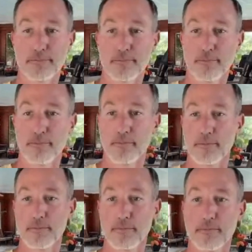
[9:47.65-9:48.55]

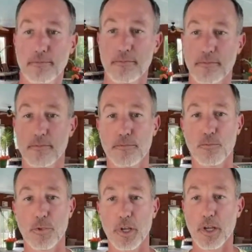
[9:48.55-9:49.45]

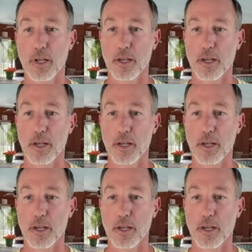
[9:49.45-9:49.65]
No one is speaking in this clip.